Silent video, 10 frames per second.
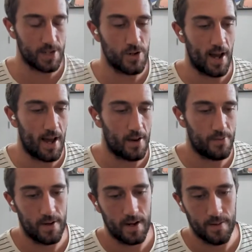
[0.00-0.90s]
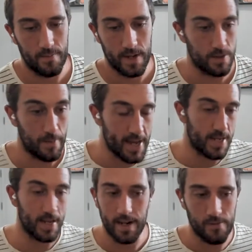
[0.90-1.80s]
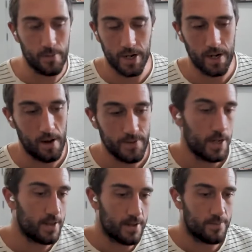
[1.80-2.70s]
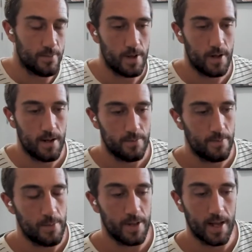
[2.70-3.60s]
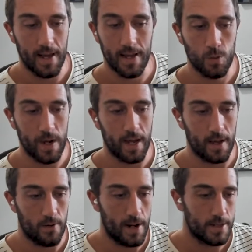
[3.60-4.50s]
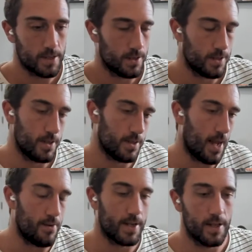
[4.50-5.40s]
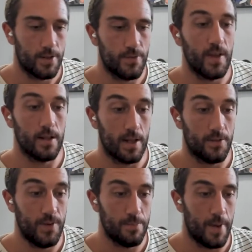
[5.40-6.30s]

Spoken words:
that you have is amazing and everybody loves it. And maybe it can get tweaking, right? So direct that feedback.